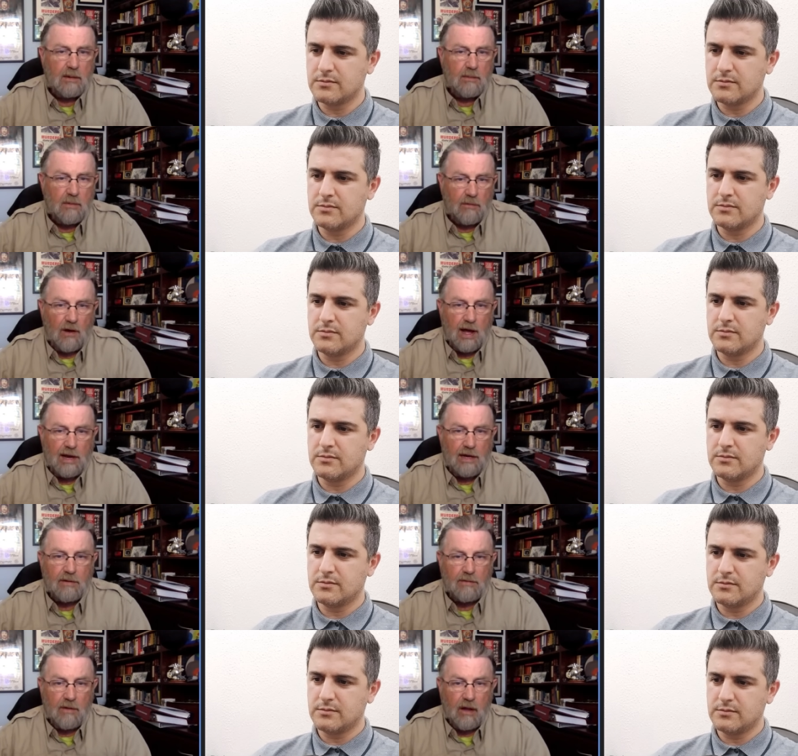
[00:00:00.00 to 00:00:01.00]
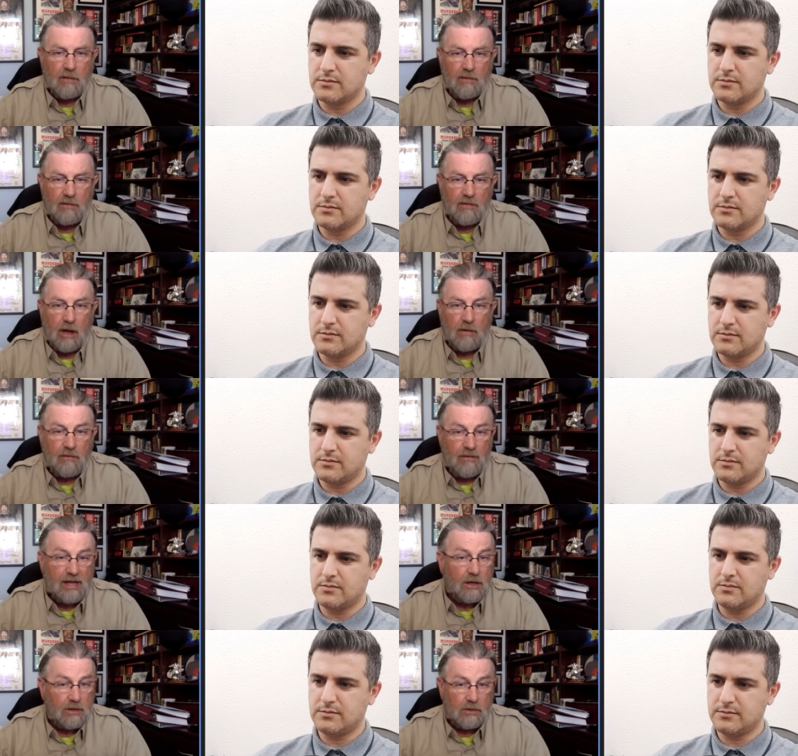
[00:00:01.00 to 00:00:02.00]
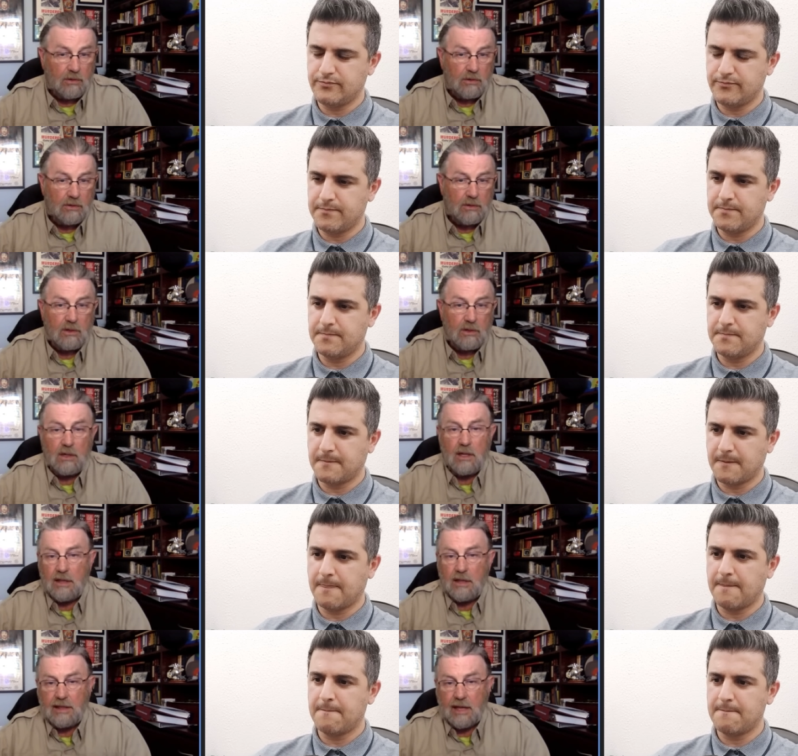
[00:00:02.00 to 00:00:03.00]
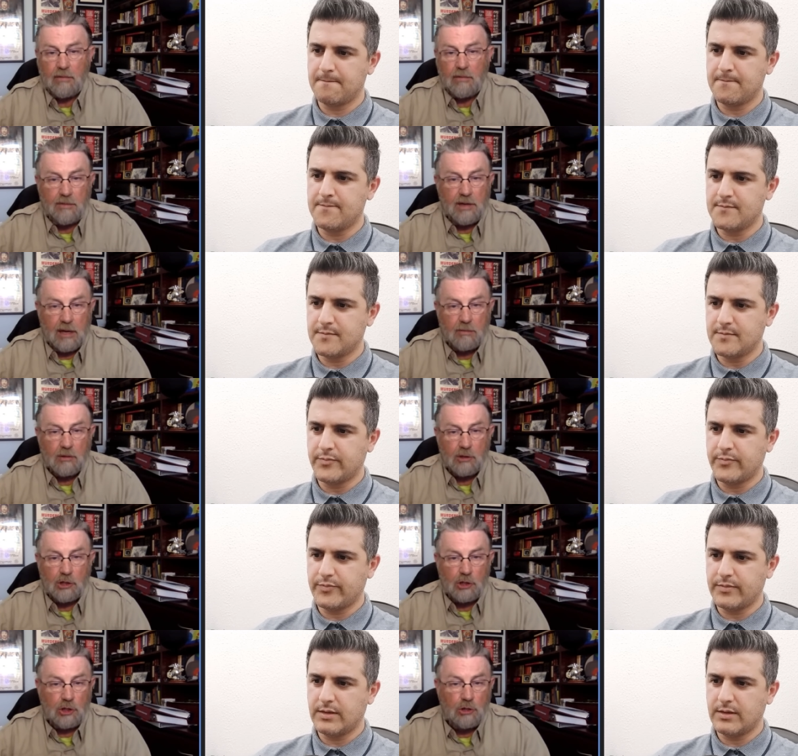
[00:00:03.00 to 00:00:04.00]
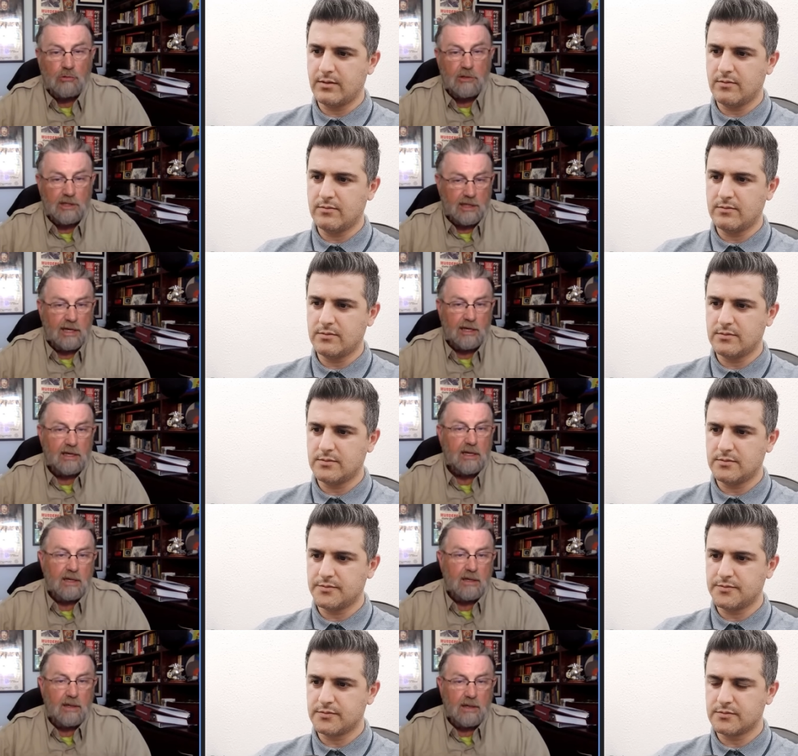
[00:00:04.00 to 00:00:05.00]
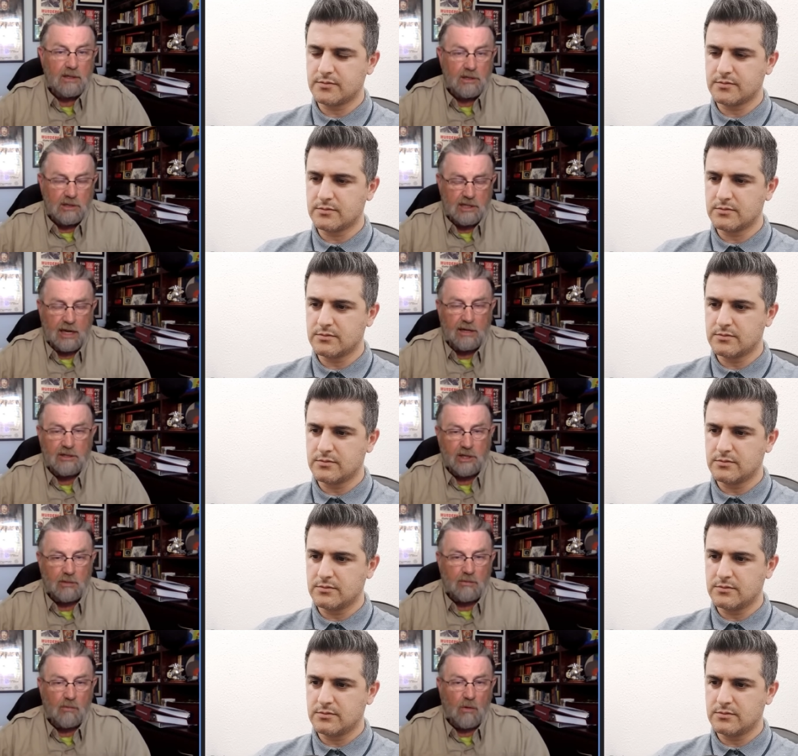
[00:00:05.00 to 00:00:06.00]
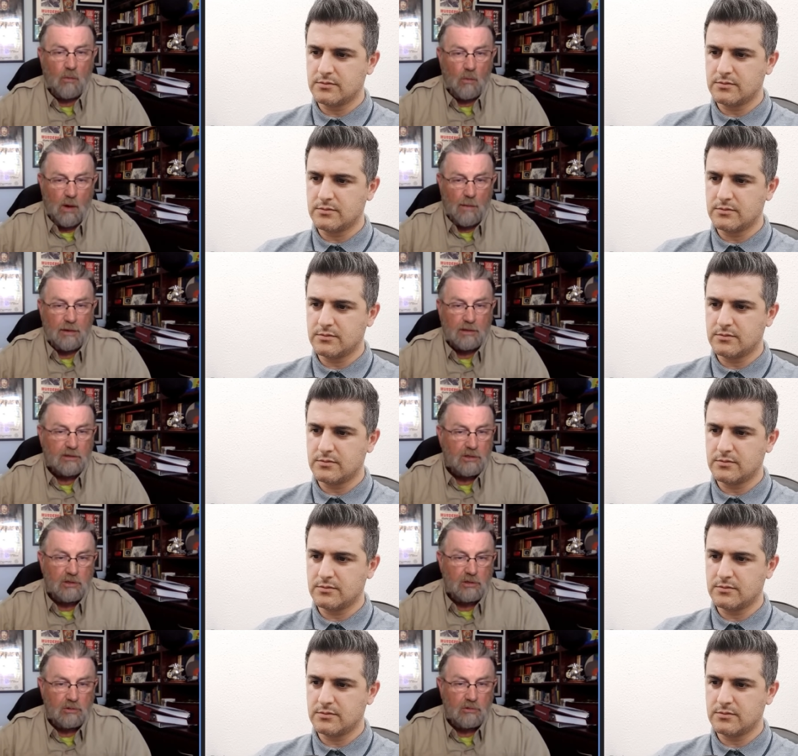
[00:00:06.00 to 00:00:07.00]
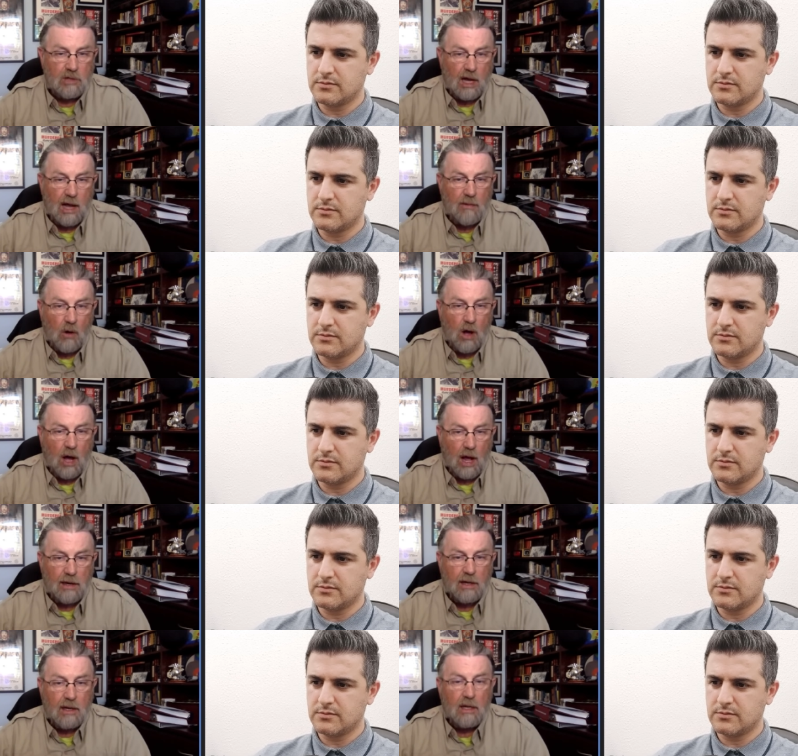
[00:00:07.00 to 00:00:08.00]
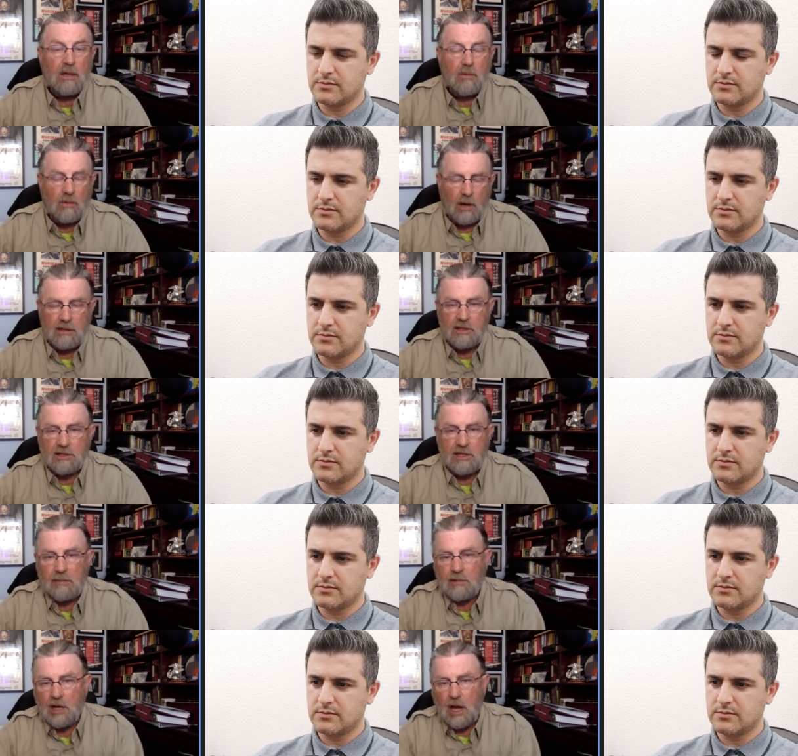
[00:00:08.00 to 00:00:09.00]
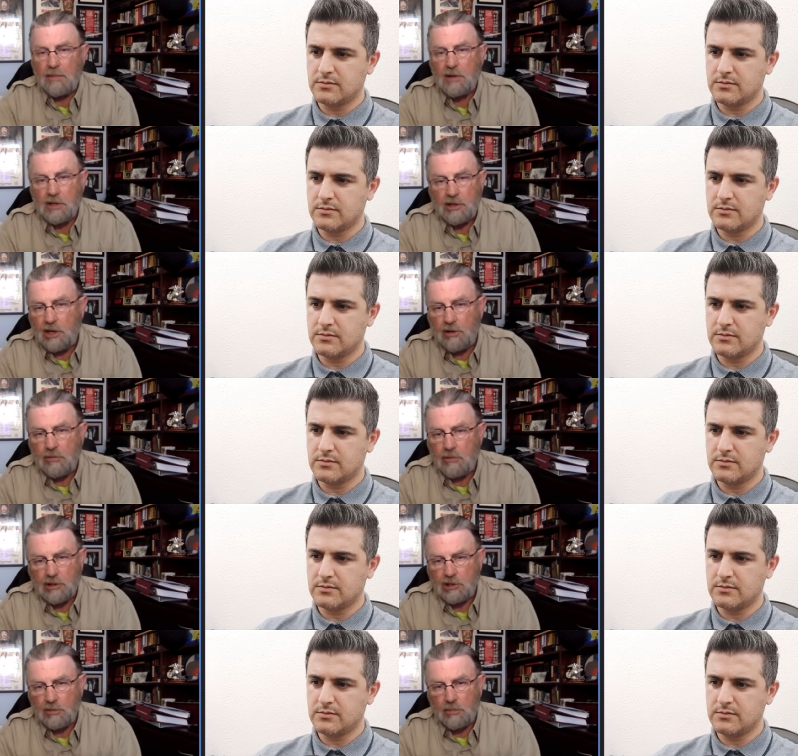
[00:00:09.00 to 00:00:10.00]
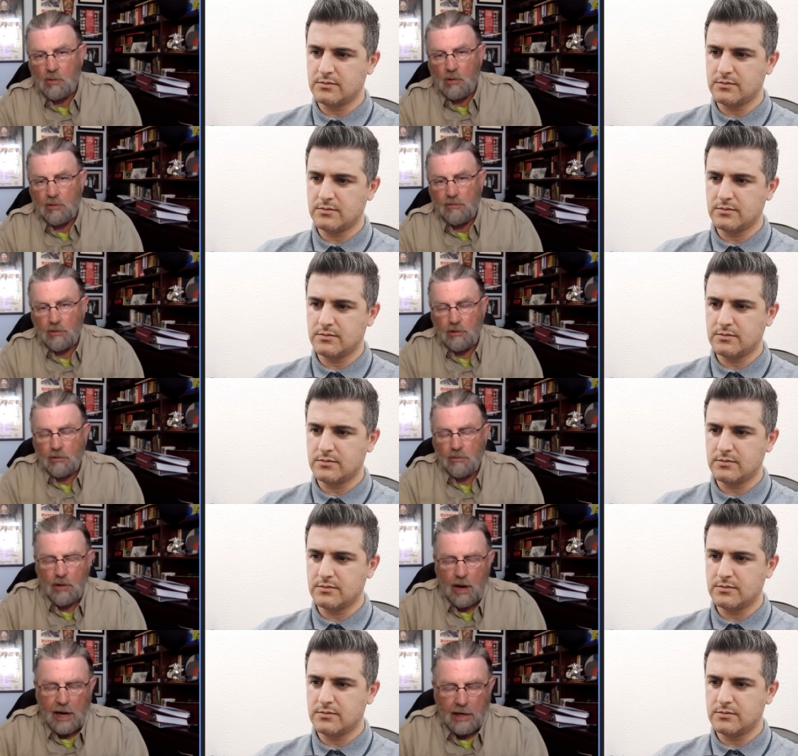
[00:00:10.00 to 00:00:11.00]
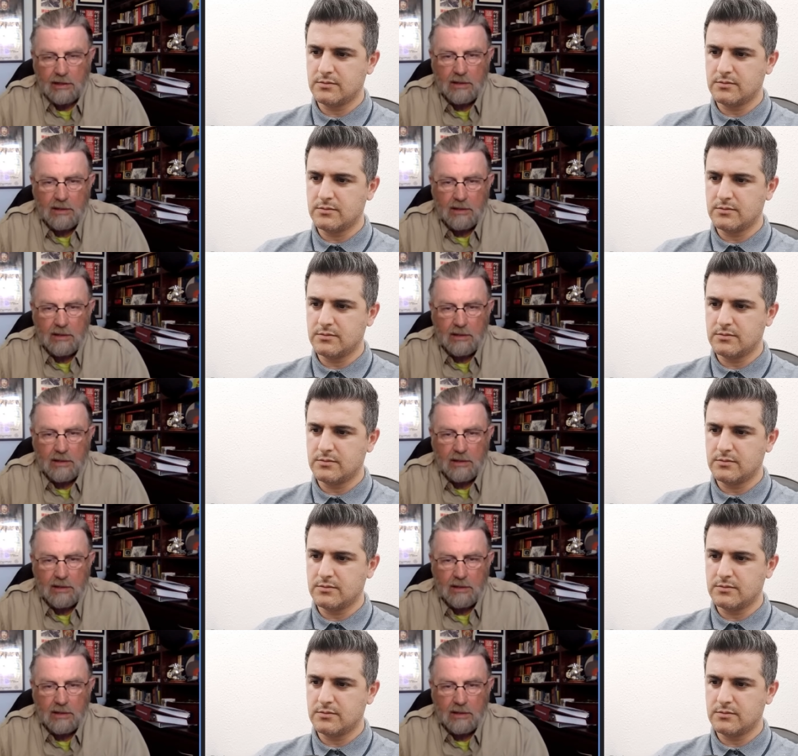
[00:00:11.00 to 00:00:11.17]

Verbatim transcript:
Speaker 1: provided a, a, a vehicle that they would be able to use it to send some weapons to Taiwan while at the same time continuing support for Ukraine.